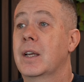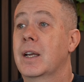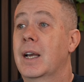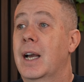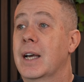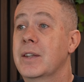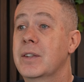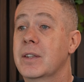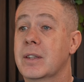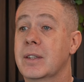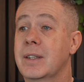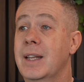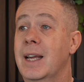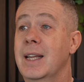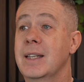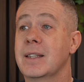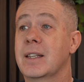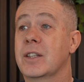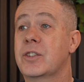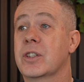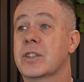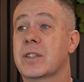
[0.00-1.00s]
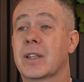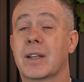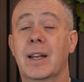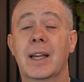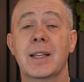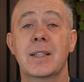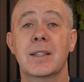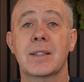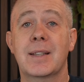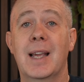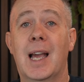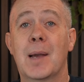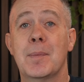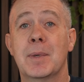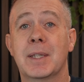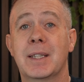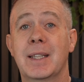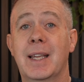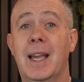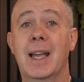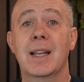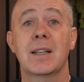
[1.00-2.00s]
Other than that, there's just the license tab at
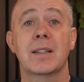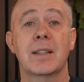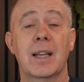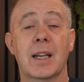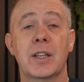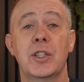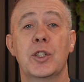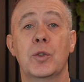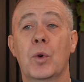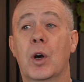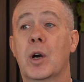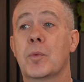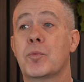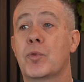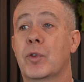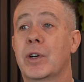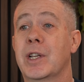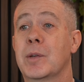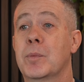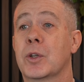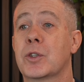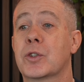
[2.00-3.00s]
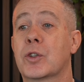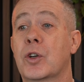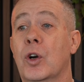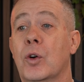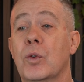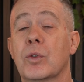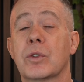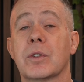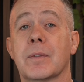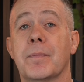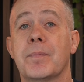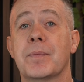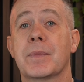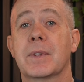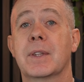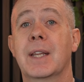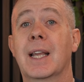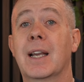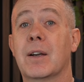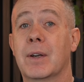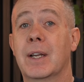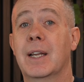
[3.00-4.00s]
the end, and you are pretty much golden.
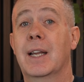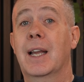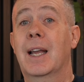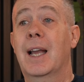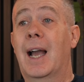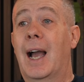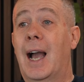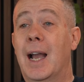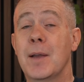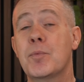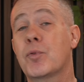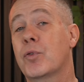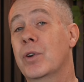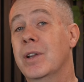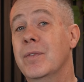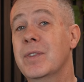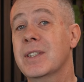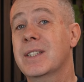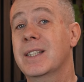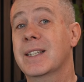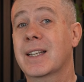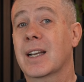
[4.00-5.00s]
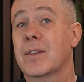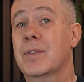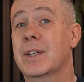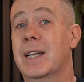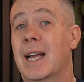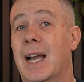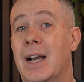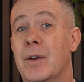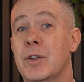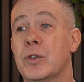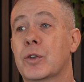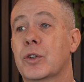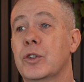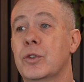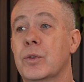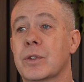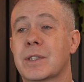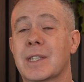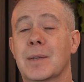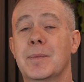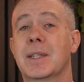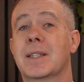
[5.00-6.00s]
Now, I previously covered how you can do
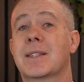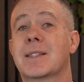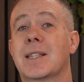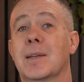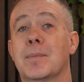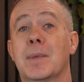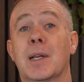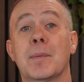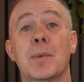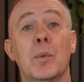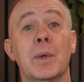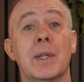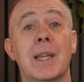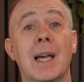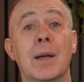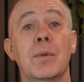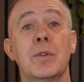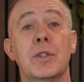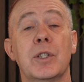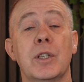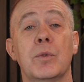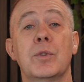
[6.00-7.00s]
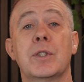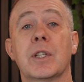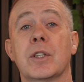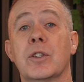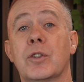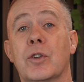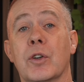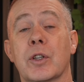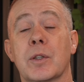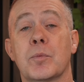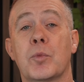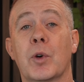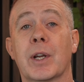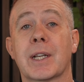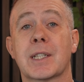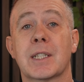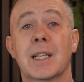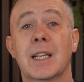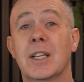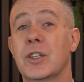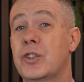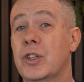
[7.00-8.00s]
something similar, but without using
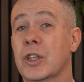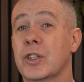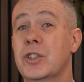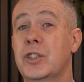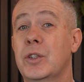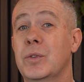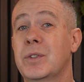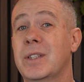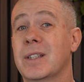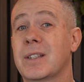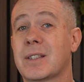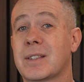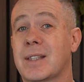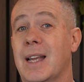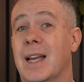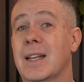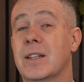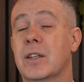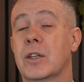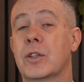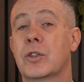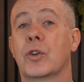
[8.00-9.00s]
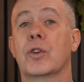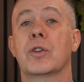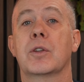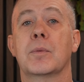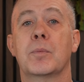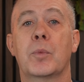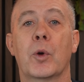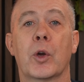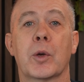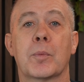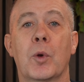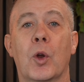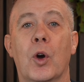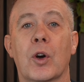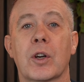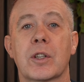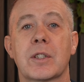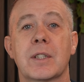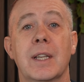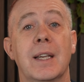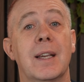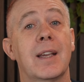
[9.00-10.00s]
Gutenbricks, just using standard Gutenberg
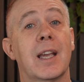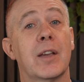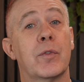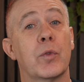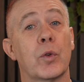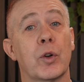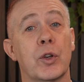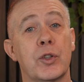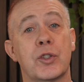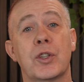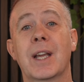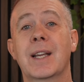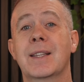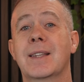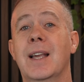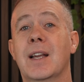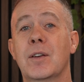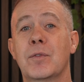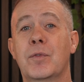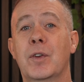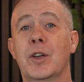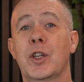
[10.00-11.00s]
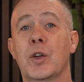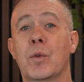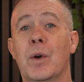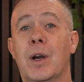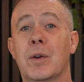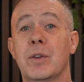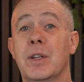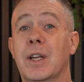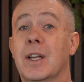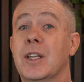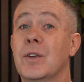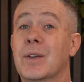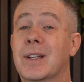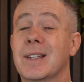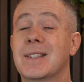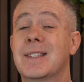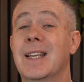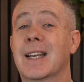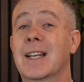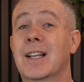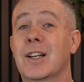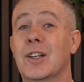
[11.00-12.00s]
blocks. If you want to check that video out, you can
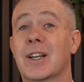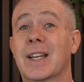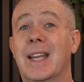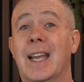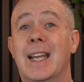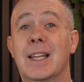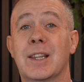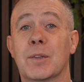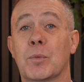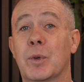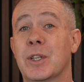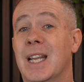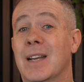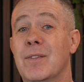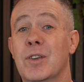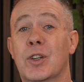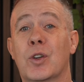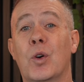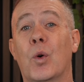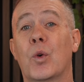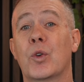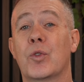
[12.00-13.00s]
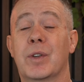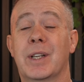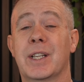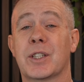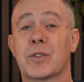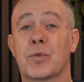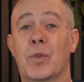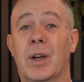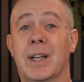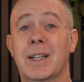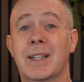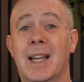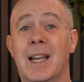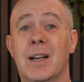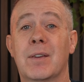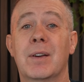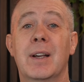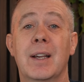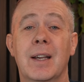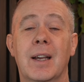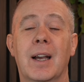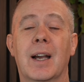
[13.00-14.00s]
take a look in whichever corner it is right
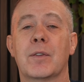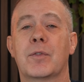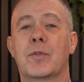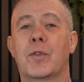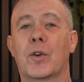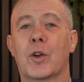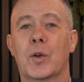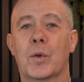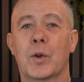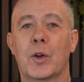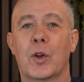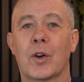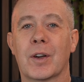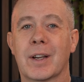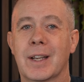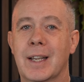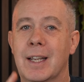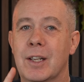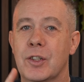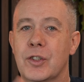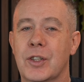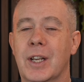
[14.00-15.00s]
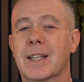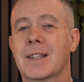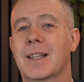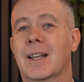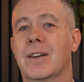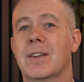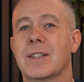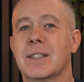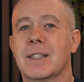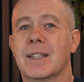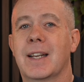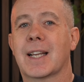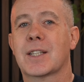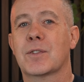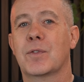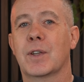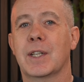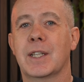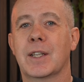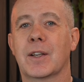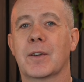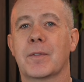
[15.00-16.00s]
now and follow along. Check that out as your next
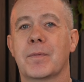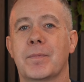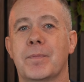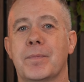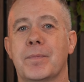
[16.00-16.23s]
video.